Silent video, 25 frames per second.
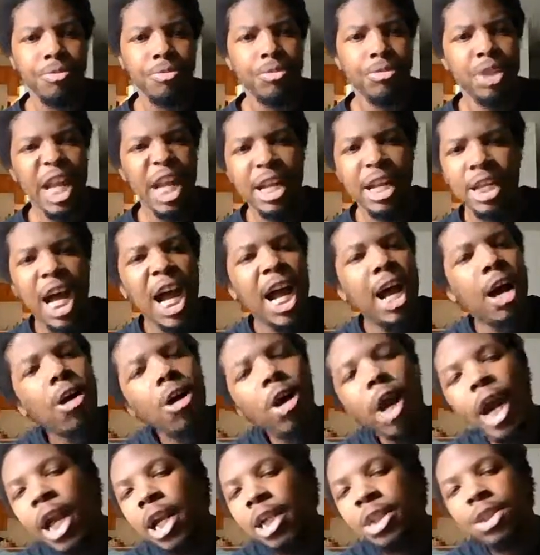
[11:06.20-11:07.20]
That
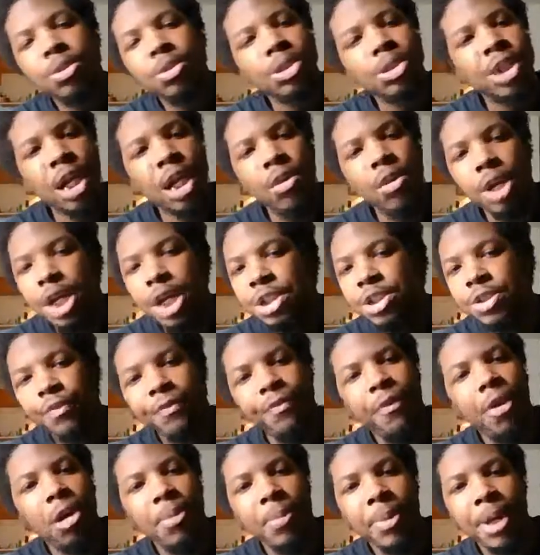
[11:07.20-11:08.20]
diehard attitude is not going to get you
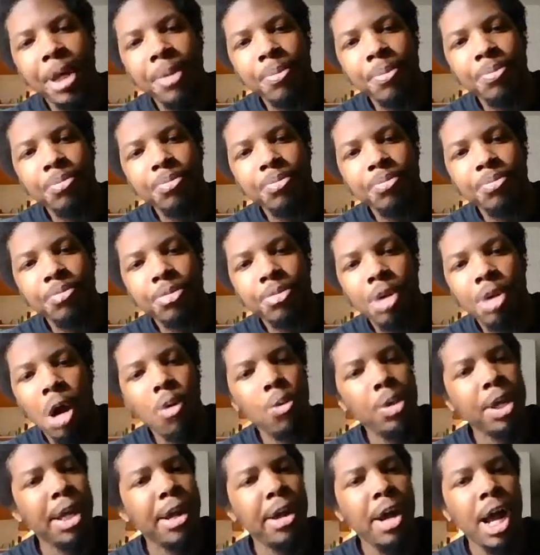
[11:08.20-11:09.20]
far, man. I don't
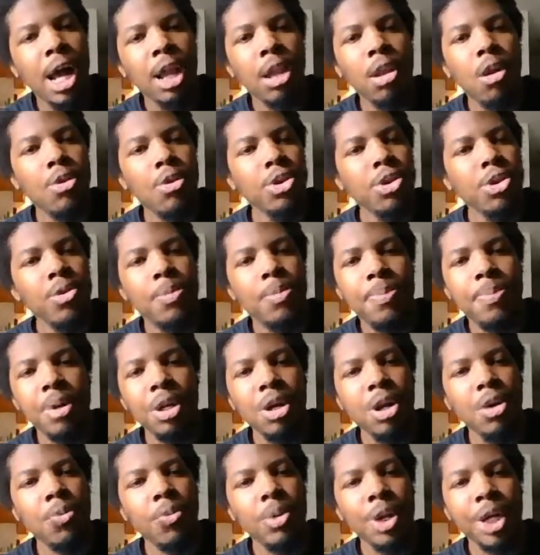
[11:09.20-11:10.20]
care how long you can put
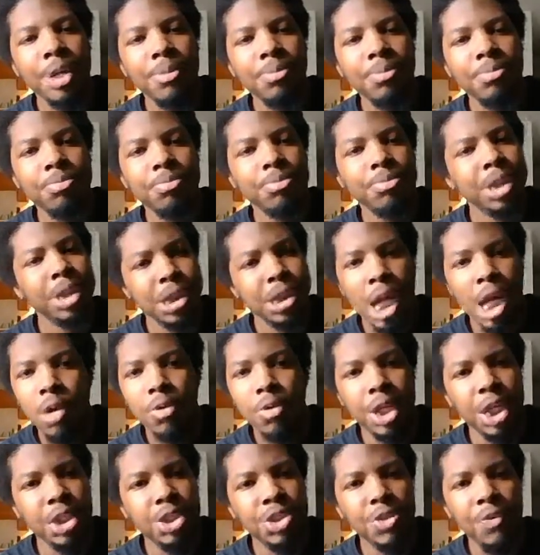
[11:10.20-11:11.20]
up with it. It's not going to
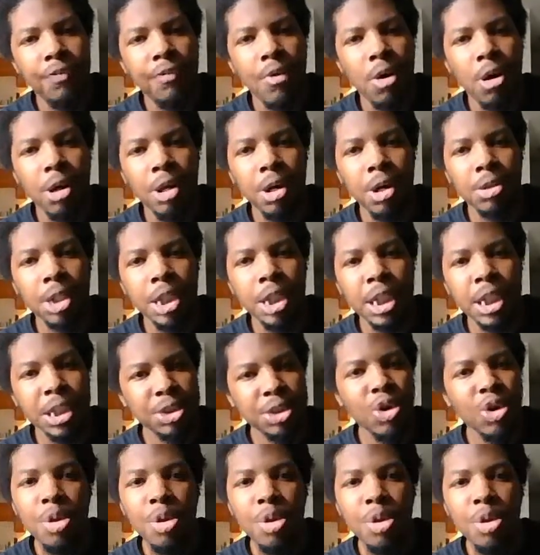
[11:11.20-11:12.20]
get you far. It's
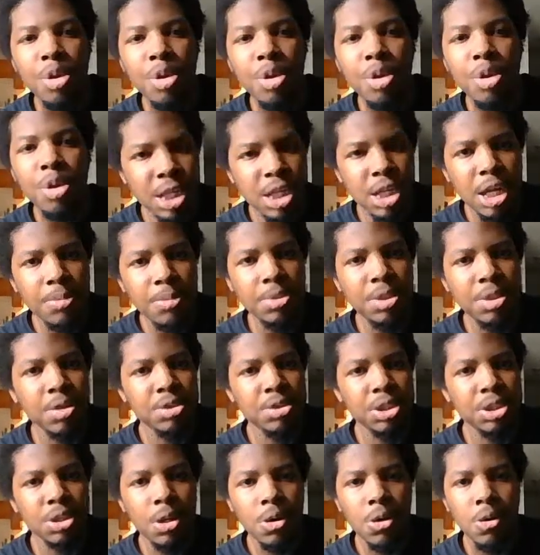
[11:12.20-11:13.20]
going to be eating up your
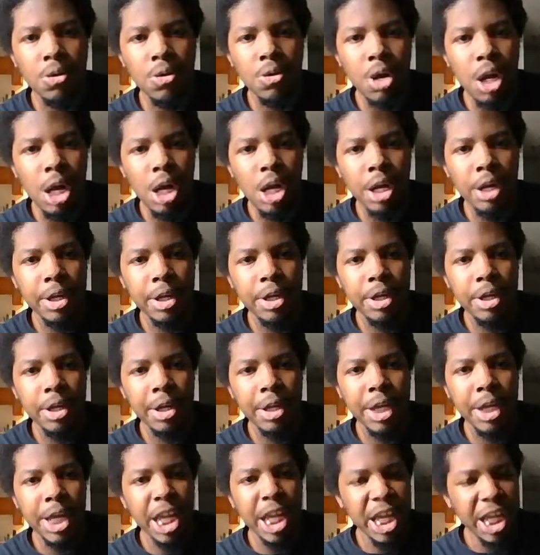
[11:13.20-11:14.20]
soul
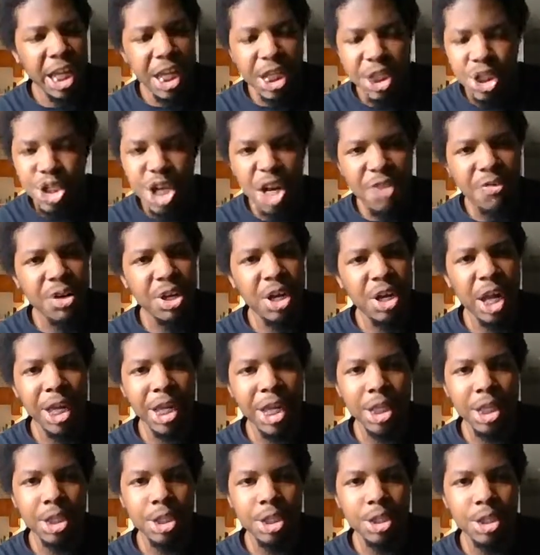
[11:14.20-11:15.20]
each and every night.
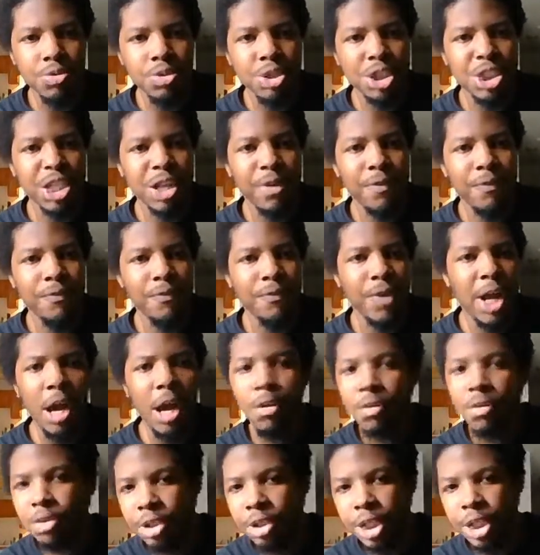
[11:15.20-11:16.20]
You step
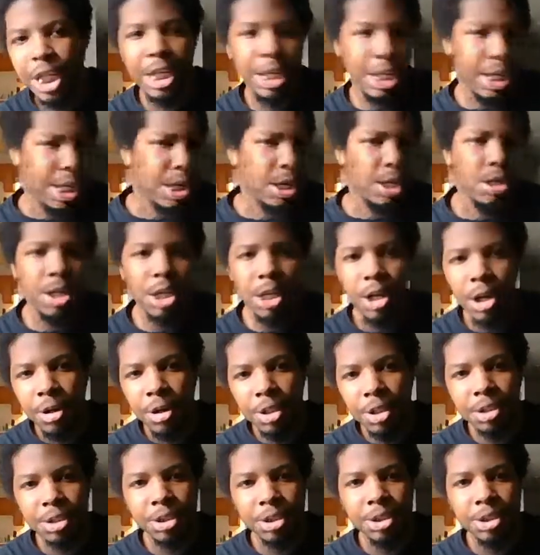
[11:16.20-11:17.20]
out and into the
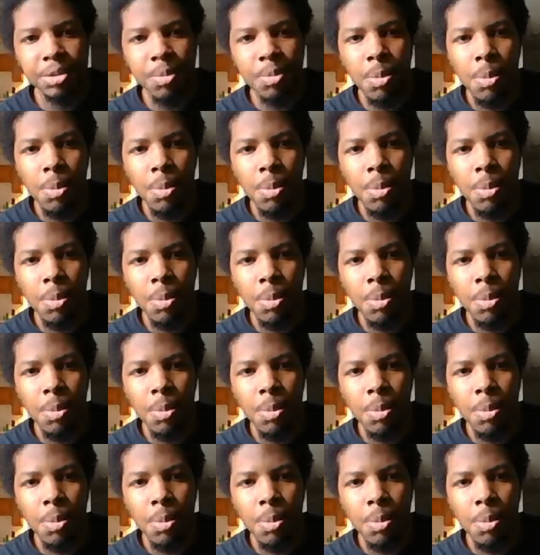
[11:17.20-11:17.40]
curtains.